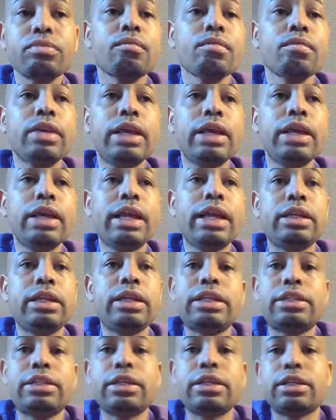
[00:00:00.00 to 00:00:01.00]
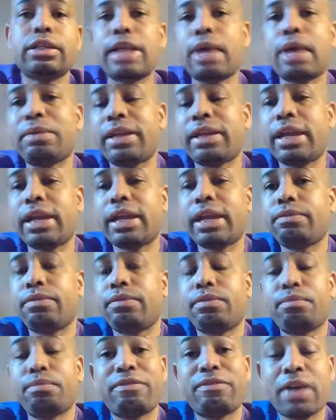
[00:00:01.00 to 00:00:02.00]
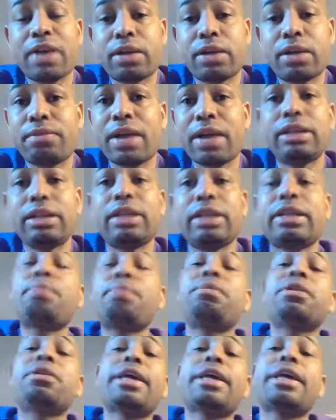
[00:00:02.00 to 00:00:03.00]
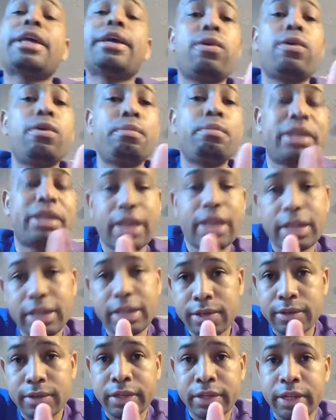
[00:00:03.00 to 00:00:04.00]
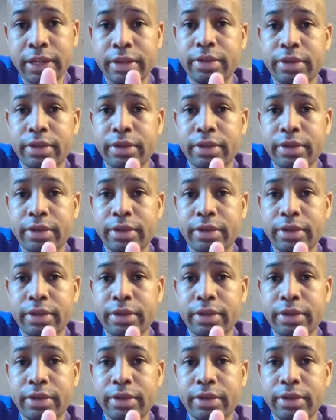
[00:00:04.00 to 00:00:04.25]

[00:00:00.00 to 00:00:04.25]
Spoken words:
and they took that mechanic from Final Fight and they put their own mechanic on there,